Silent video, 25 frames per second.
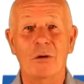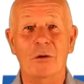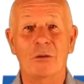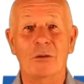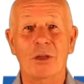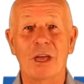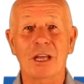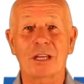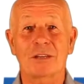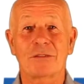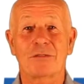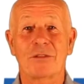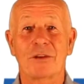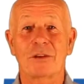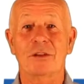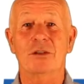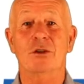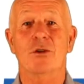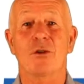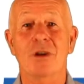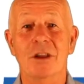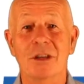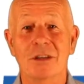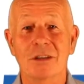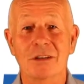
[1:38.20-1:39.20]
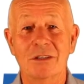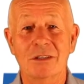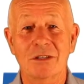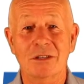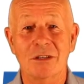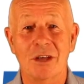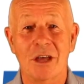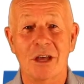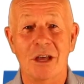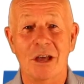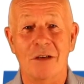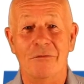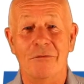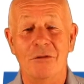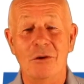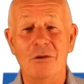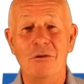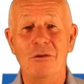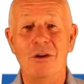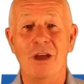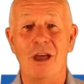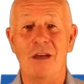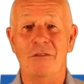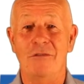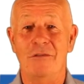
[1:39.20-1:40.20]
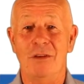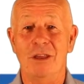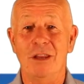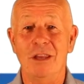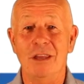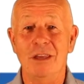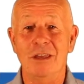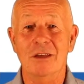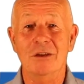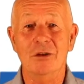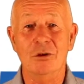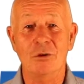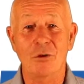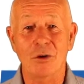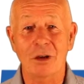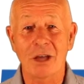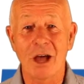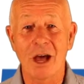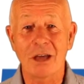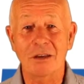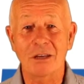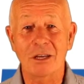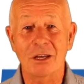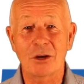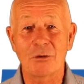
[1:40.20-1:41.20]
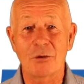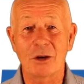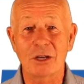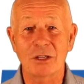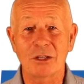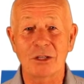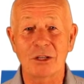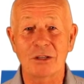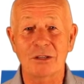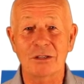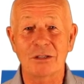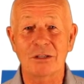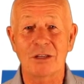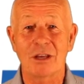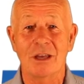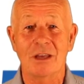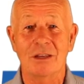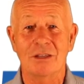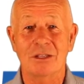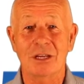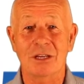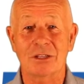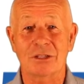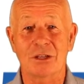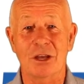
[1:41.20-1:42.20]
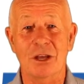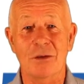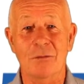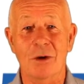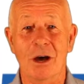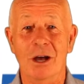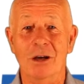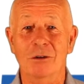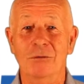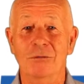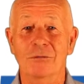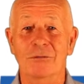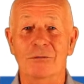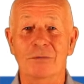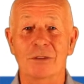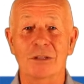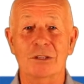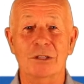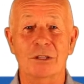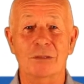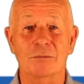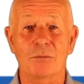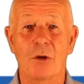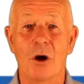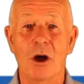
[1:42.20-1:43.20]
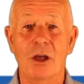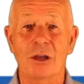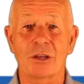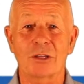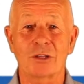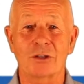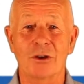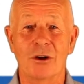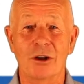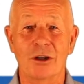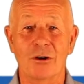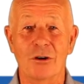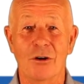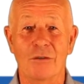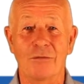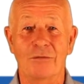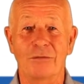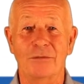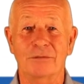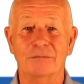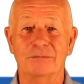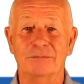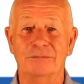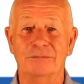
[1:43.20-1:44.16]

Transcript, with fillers: Well thanks for joining us. If you have any indoor gardening questions, just email. This is Mike signing off.